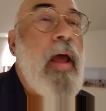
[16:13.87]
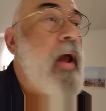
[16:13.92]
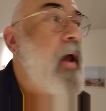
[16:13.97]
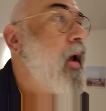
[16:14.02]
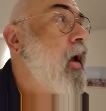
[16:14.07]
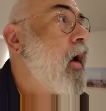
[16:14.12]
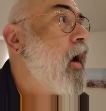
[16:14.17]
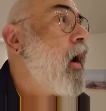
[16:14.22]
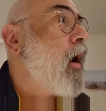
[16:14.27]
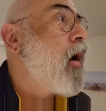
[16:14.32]

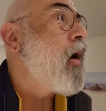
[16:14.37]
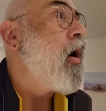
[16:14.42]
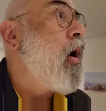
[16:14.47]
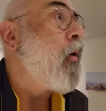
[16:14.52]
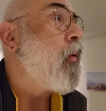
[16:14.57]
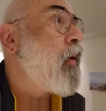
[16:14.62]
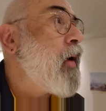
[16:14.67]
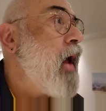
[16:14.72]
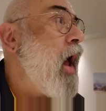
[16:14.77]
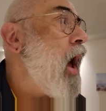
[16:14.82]
a
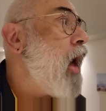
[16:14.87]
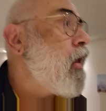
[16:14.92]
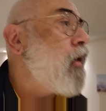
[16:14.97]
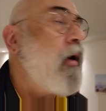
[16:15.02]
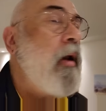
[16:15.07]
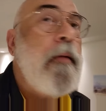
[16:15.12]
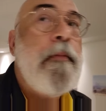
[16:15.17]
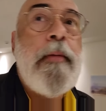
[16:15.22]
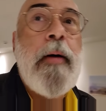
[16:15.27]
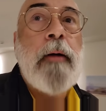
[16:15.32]

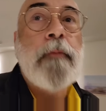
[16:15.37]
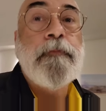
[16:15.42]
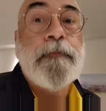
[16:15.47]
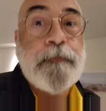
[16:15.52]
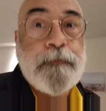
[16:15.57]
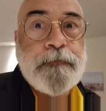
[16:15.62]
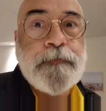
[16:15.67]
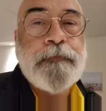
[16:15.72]
reality, but